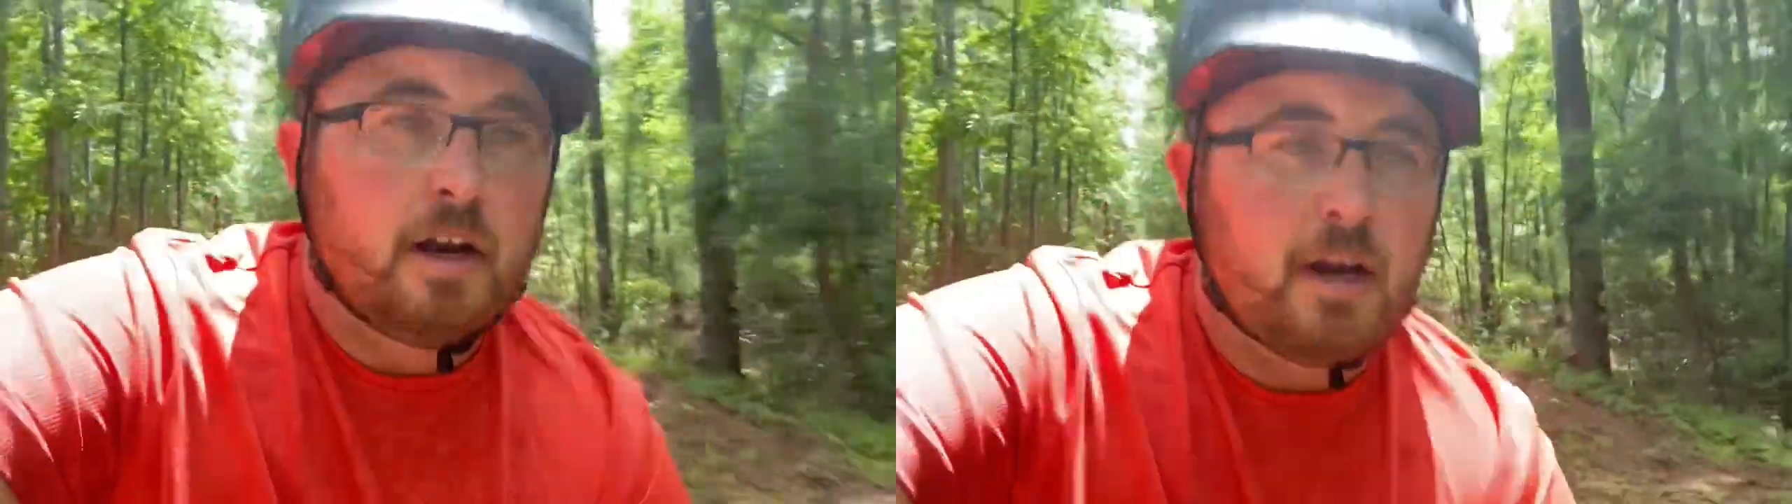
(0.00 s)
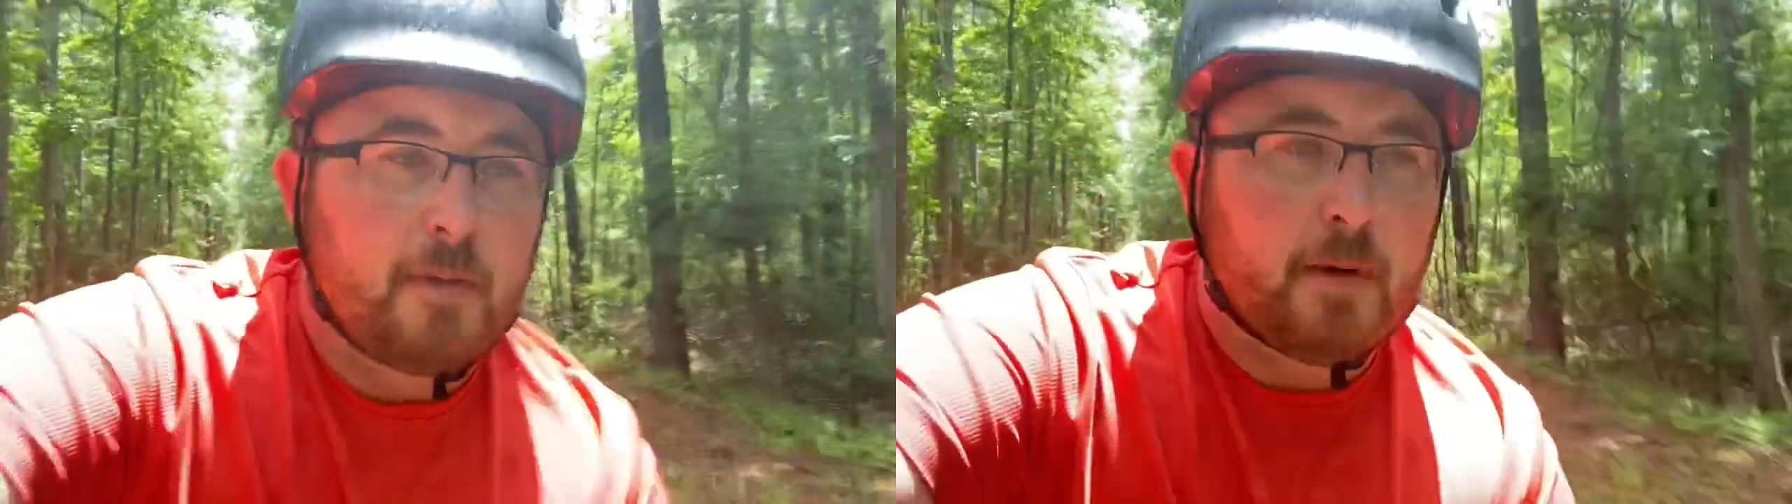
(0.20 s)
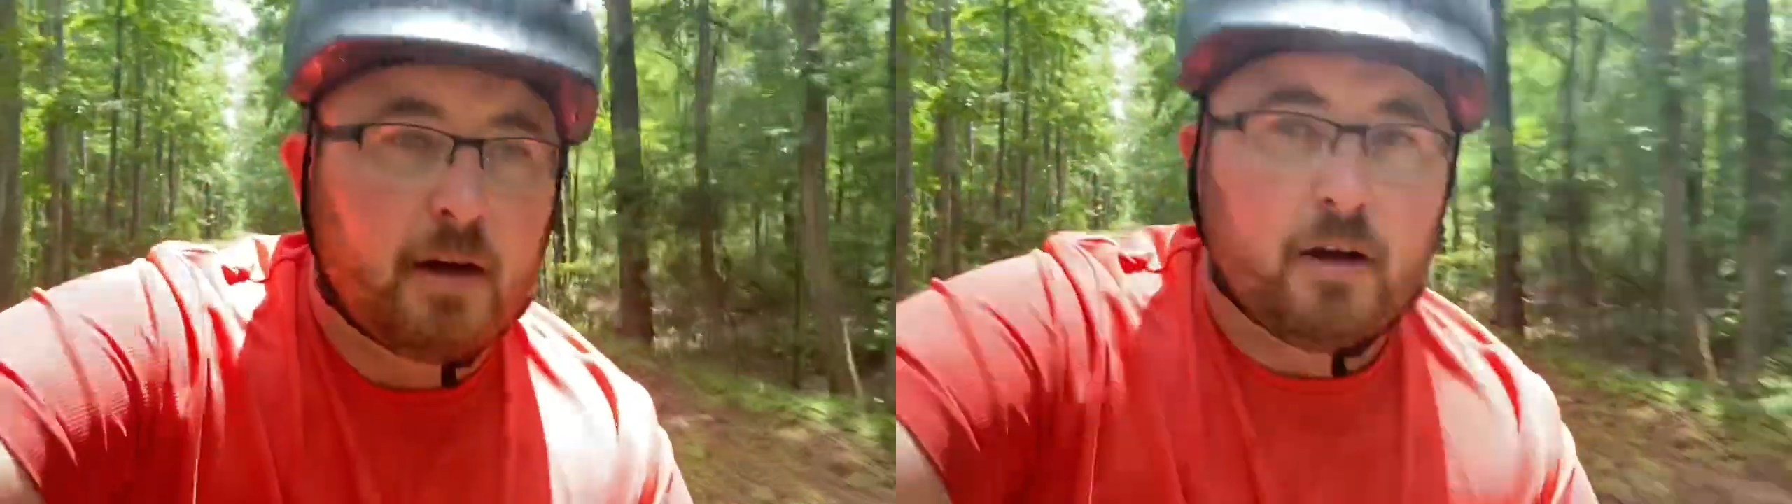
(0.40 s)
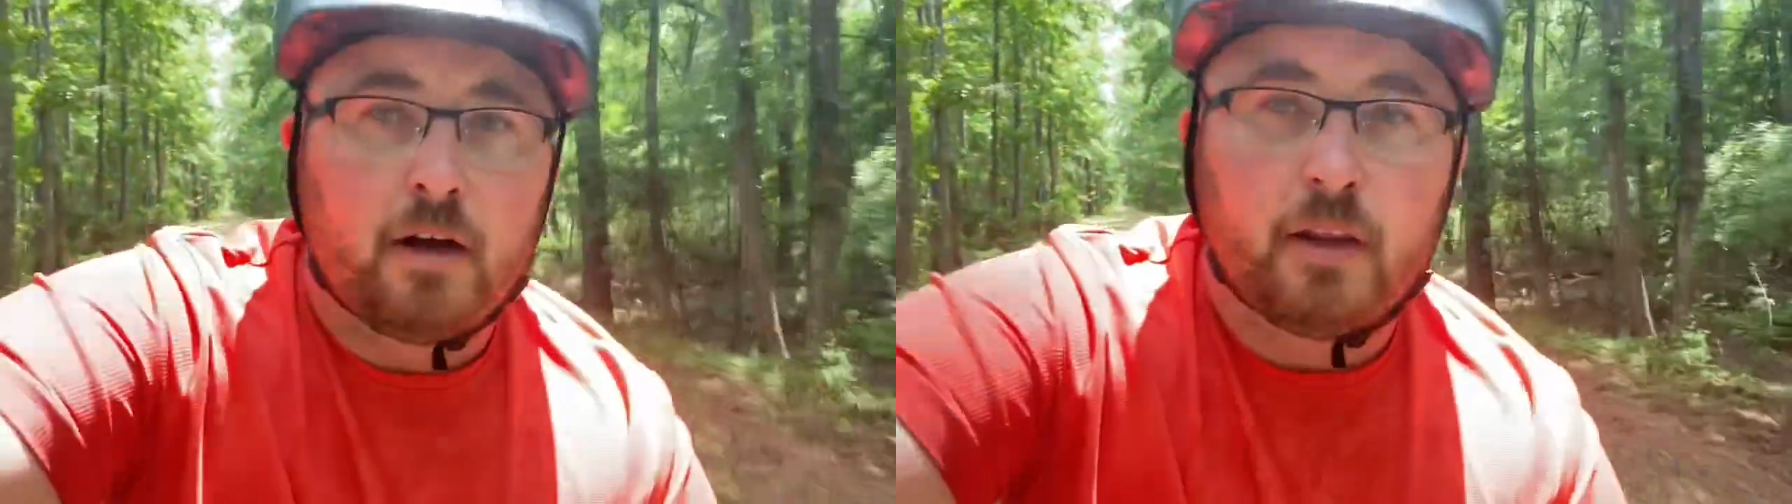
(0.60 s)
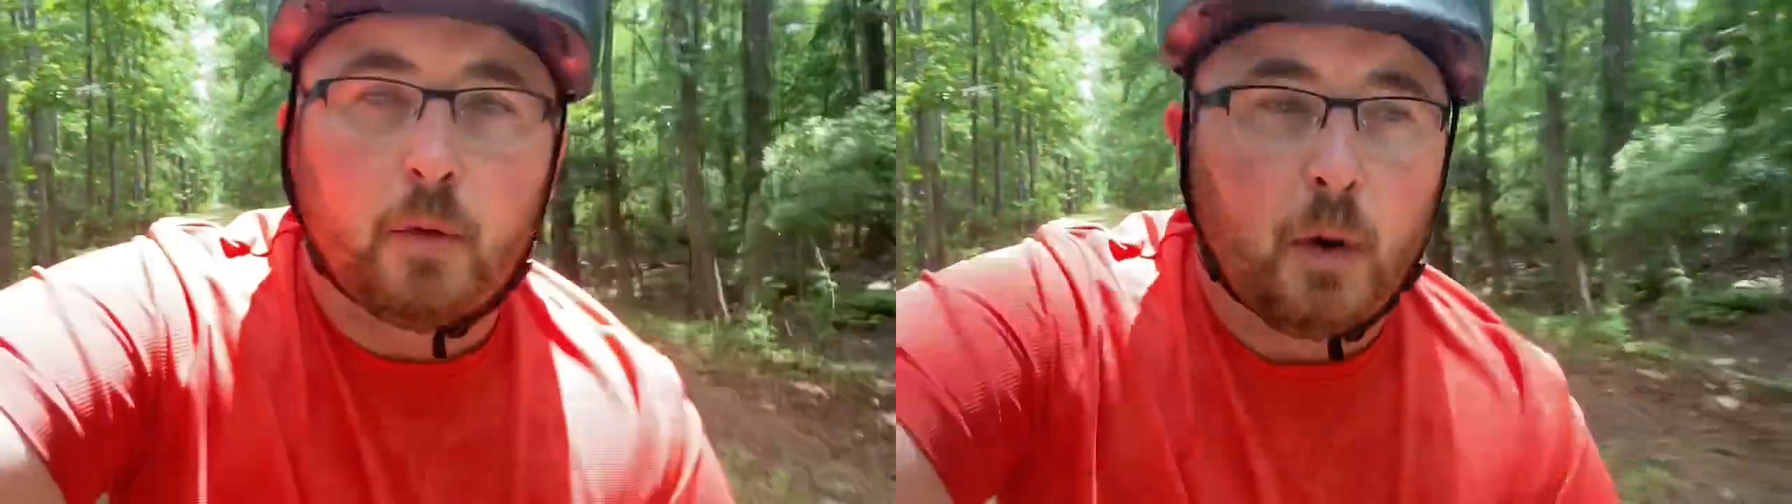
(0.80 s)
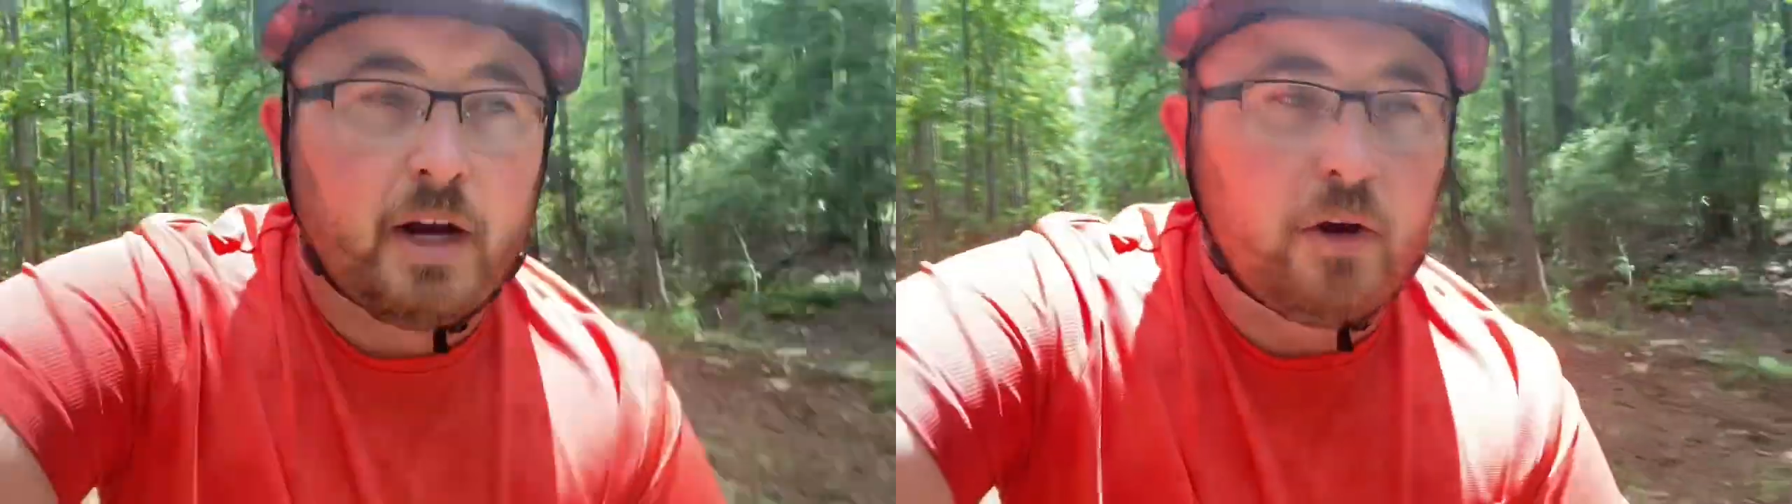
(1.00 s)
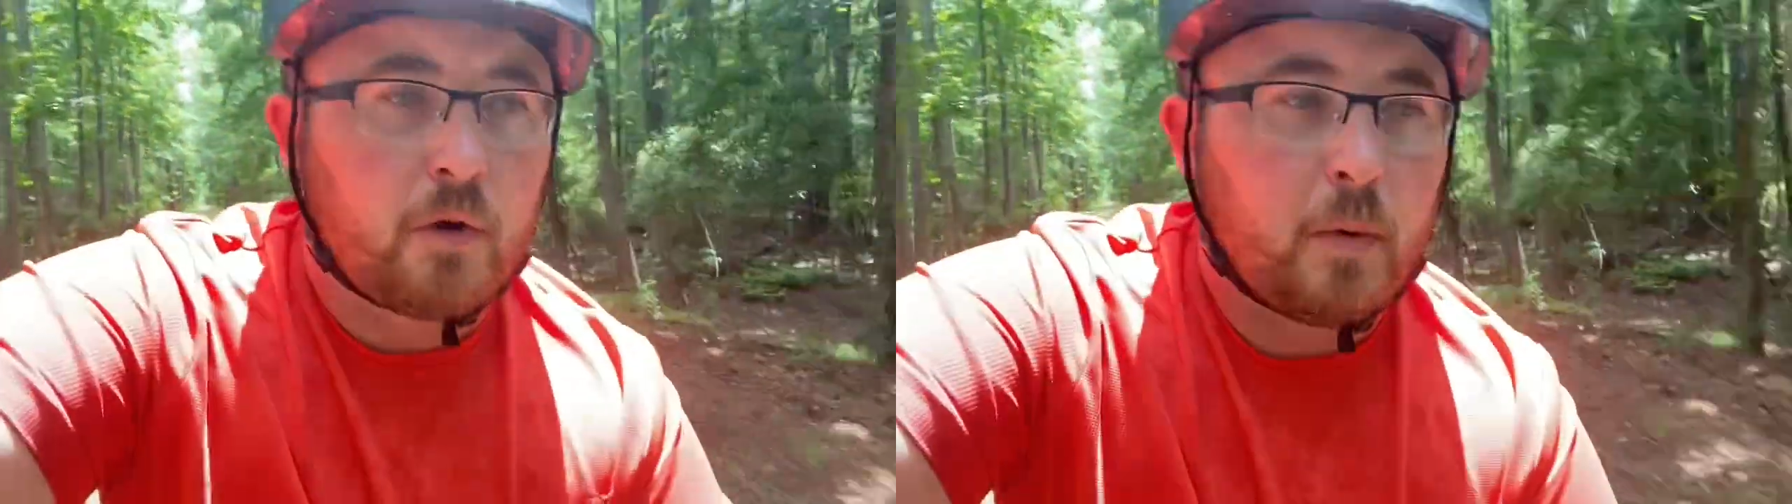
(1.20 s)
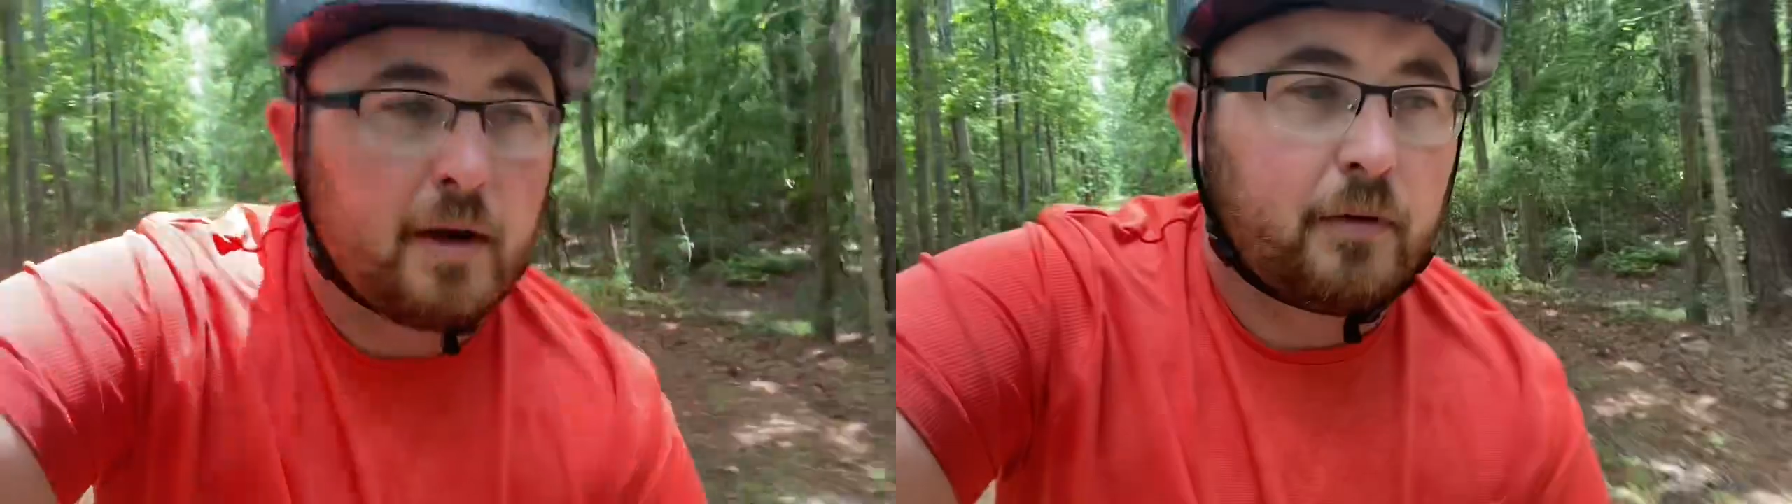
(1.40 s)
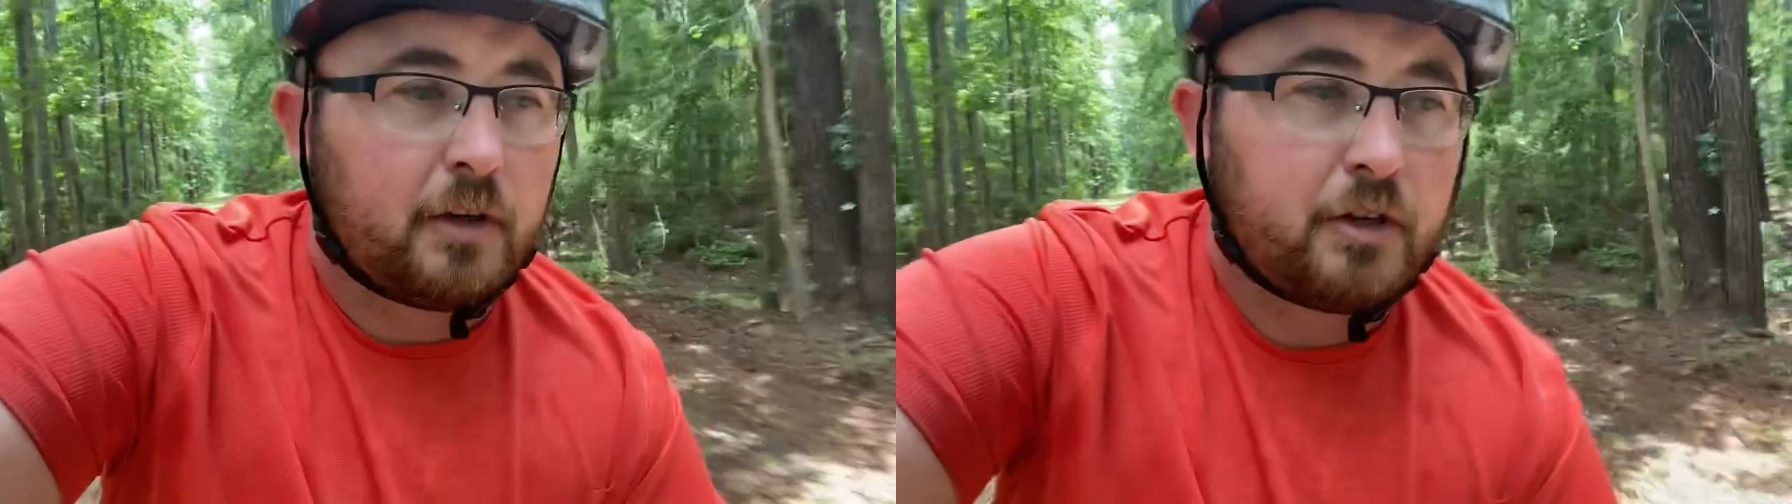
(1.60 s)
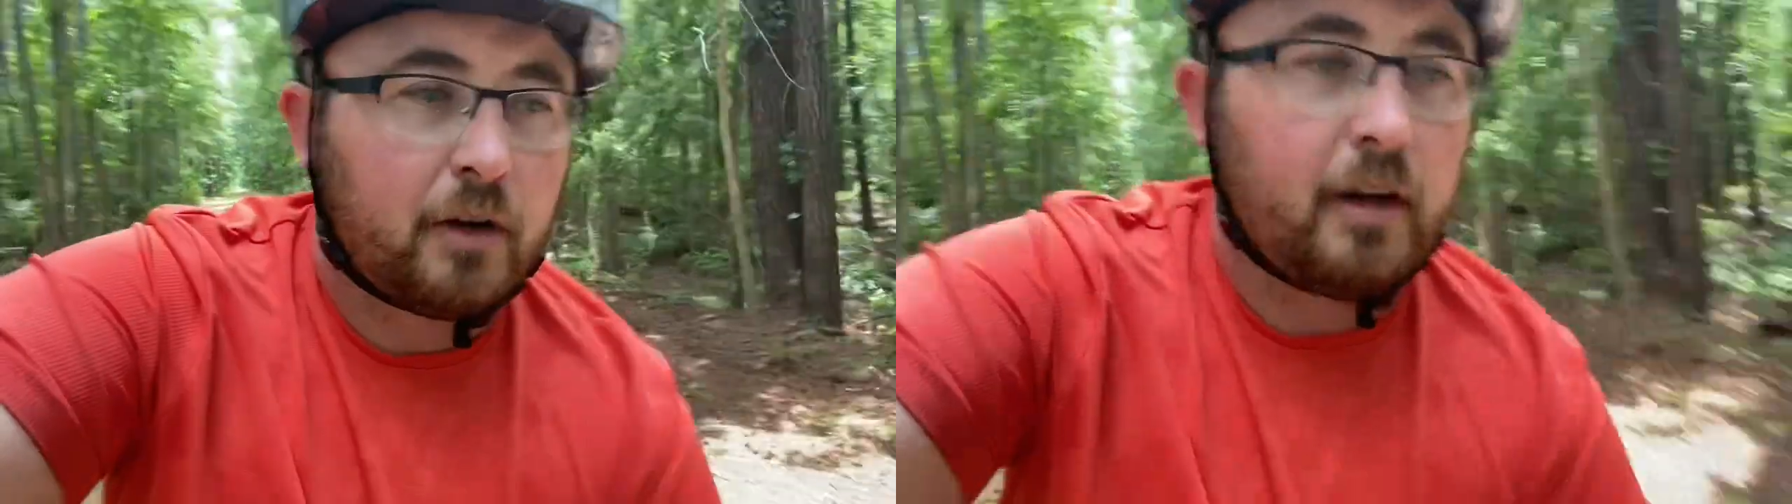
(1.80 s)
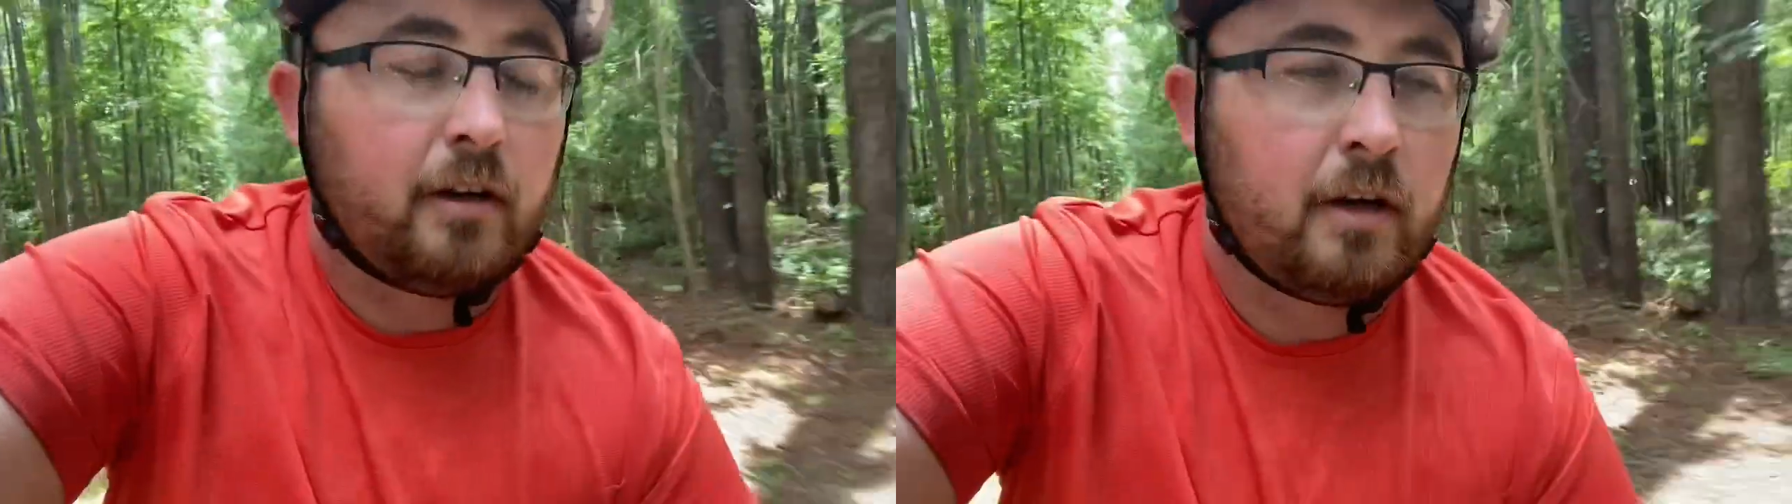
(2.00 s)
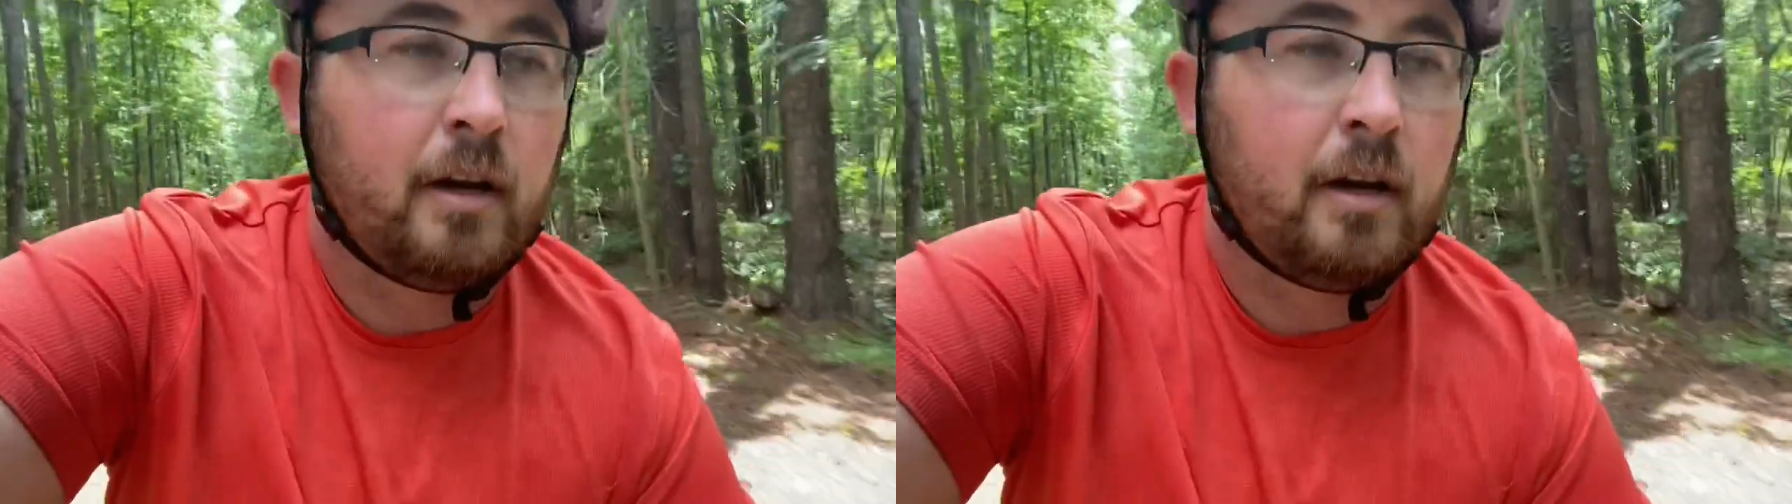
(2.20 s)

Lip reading: I'm on the White Oak Waverly Trail,